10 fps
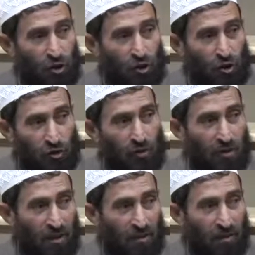you look
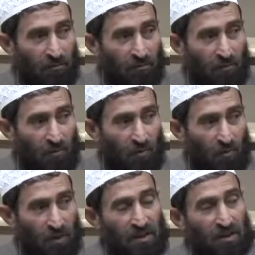at them,
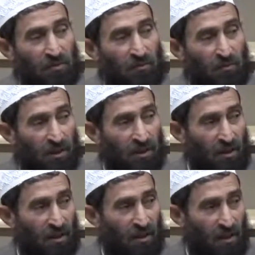Walid ibn Mughira,
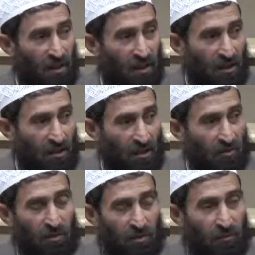they
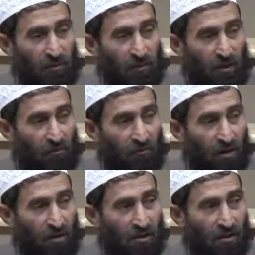were the people of
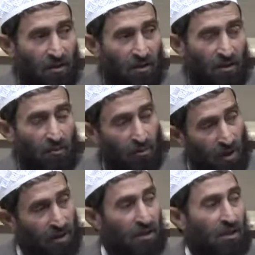wealth.
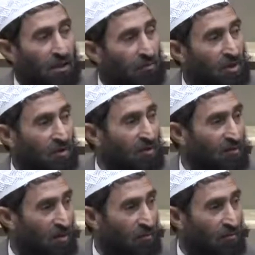Qur'ān Kareem cursed
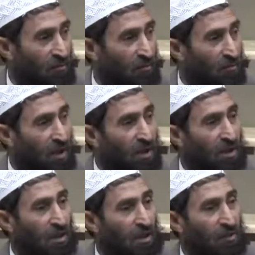them. Qur'ān
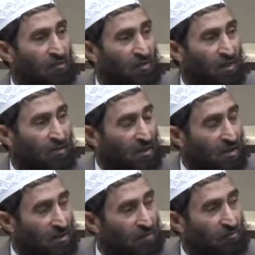Kareem says that
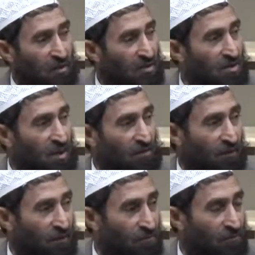destruction are
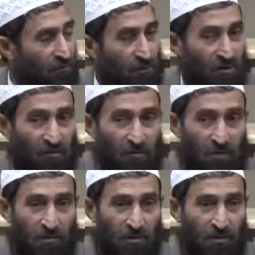for these
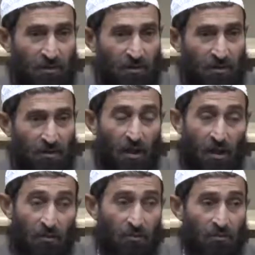people.
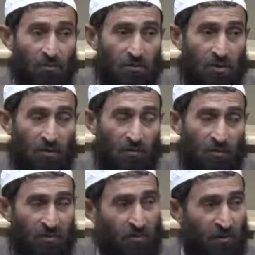Qarun was
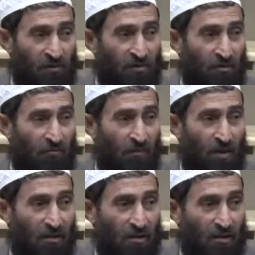the person of wealth.